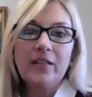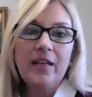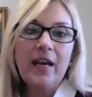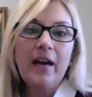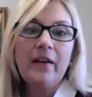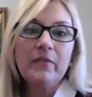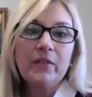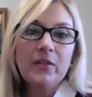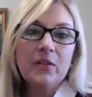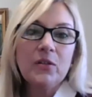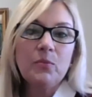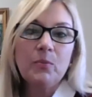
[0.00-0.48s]

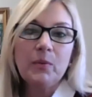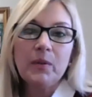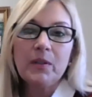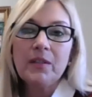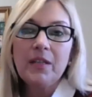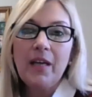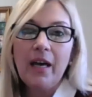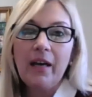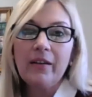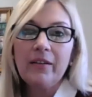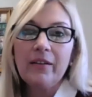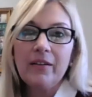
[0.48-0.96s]
Evans will
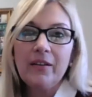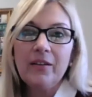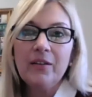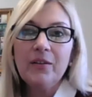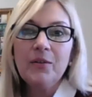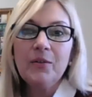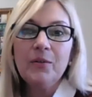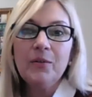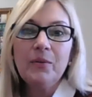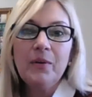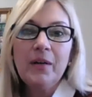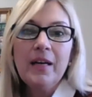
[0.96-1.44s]
tell
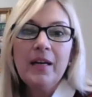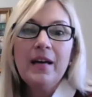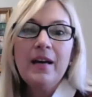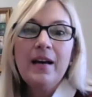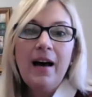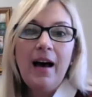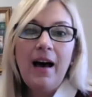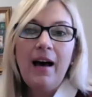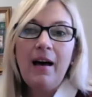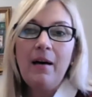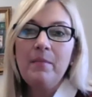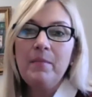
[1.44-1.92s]
you,
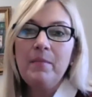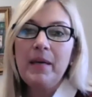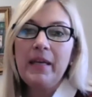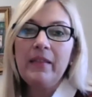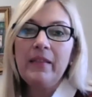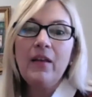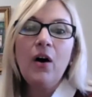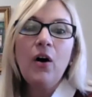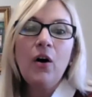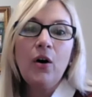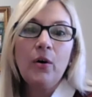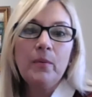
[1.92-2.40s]
in
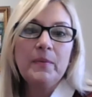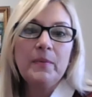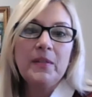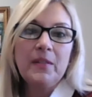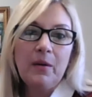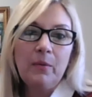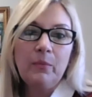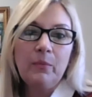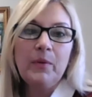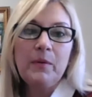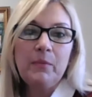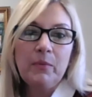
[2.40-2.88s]
the hopes
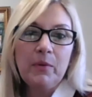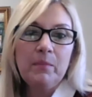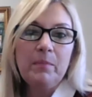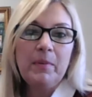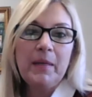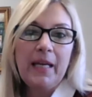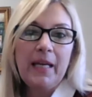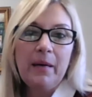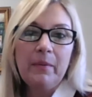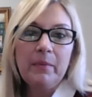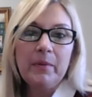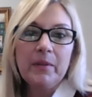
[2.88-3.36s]
that we would
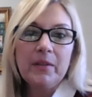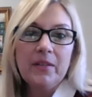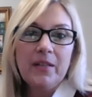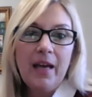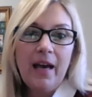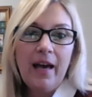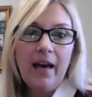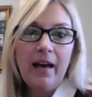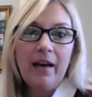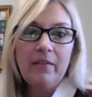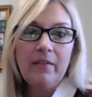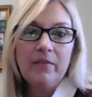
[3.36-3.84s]
be able to
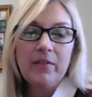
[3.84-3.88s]
have